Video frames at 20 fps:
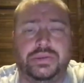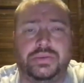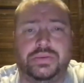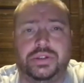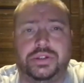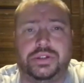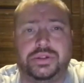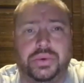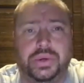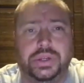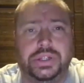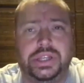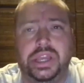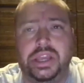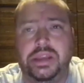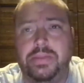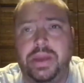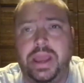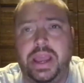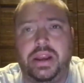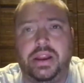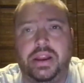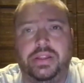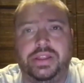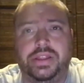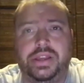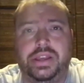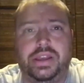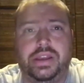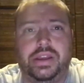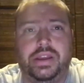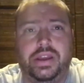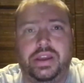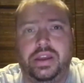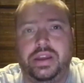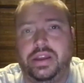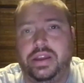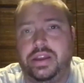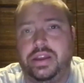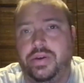this was a choice he made at the
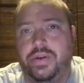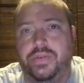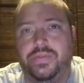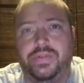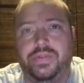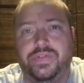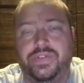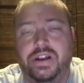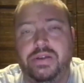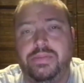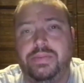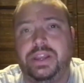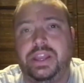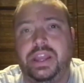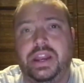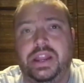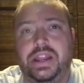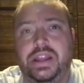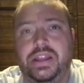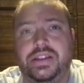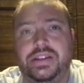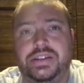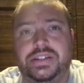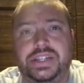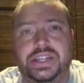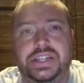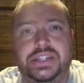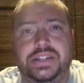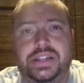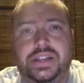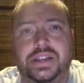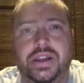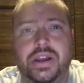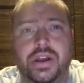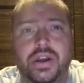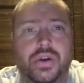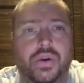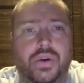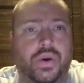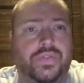eh, you know very beginning of the season,
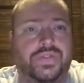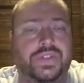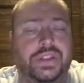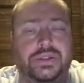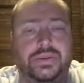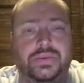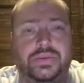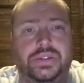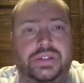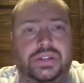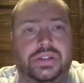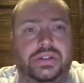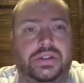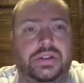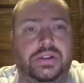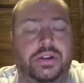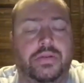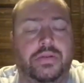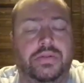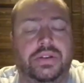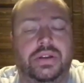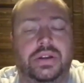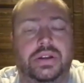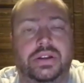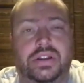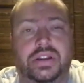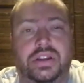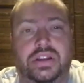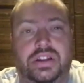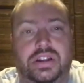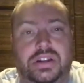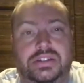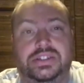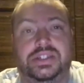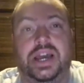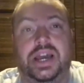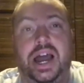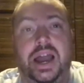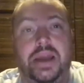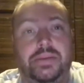or if this was you know the, the
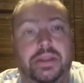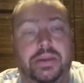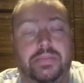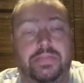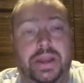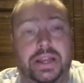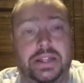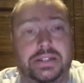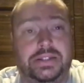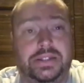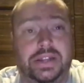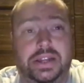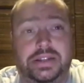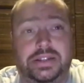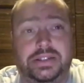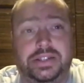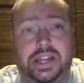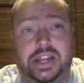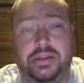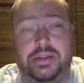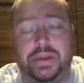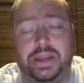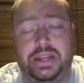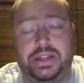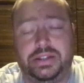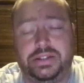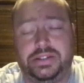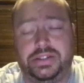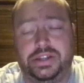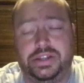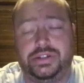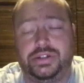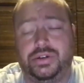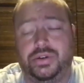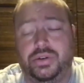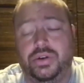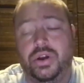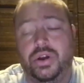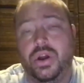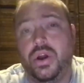time that Penn State decided to make a
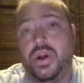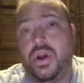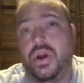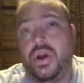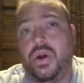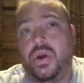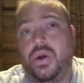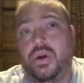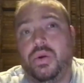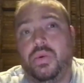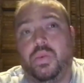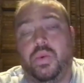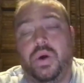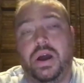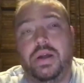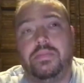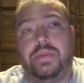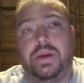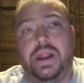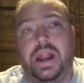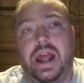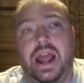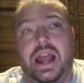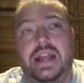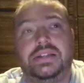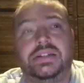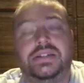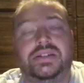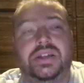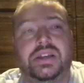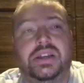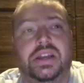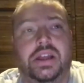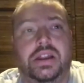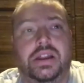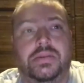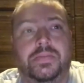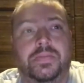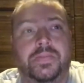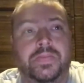decision, or or what. But I just think
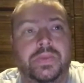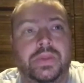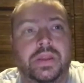it